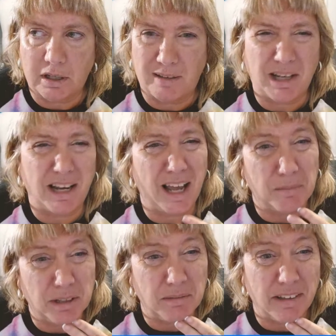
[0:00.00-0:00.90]
I'm not
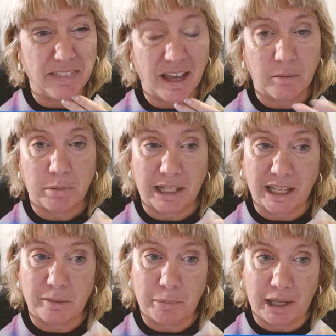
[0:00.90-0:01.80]
happy about that, but I got
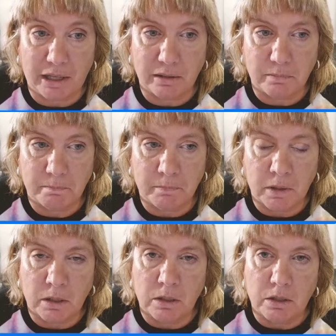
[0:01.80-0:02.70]
to pay it.
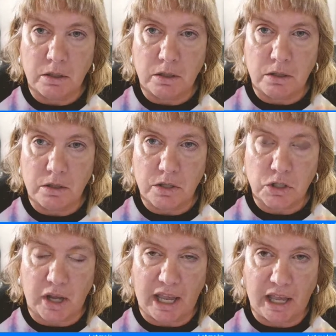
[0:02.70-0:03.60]

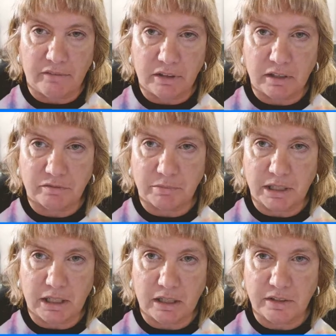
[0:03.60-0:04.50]
So I have enough
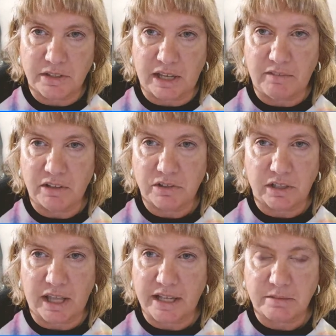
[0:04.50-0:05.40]
money and savings to
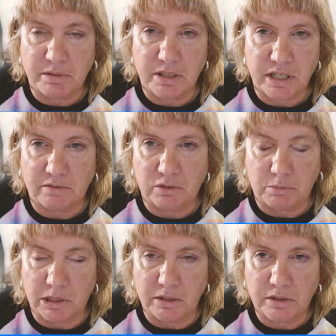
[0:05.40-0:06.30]
last me several
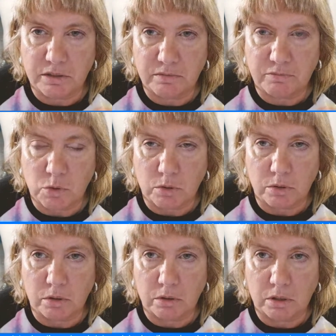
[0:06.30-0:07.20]
months
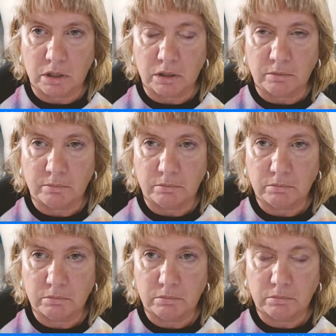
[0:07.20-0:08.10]
for, um,
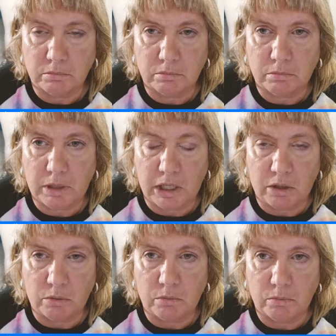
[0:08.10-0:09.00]
you
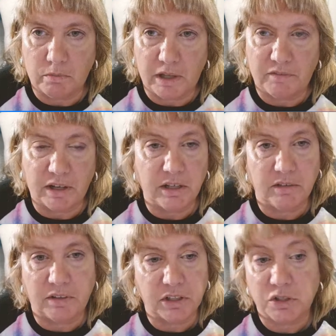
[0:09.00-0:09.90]
know, if I
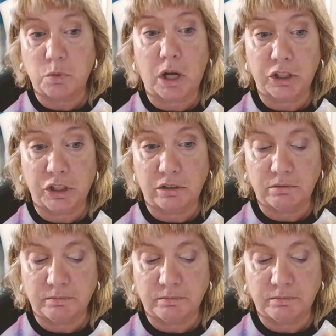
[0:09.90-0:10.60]
if I just watch it.